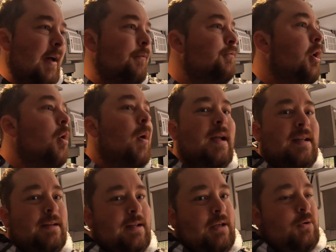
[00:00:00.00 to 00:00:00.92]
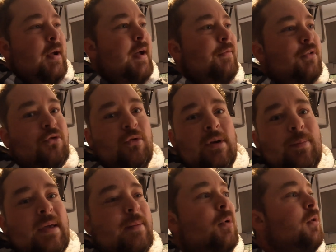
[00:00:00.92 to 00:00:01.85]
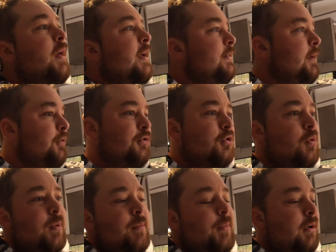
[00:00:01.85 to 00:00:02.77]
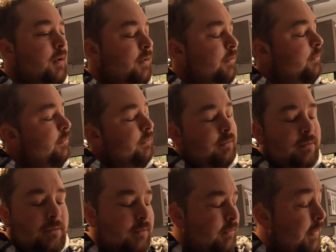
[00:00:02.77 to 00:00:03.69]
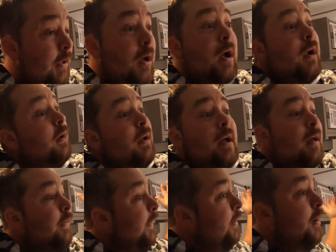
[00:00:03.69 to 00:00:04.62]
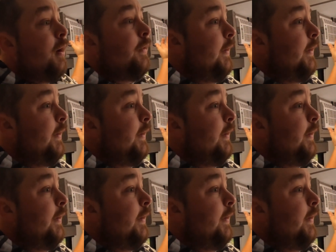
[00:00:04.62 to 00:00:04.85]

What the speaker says: have no idea. You have to treat people like they're stupid because they are. They are.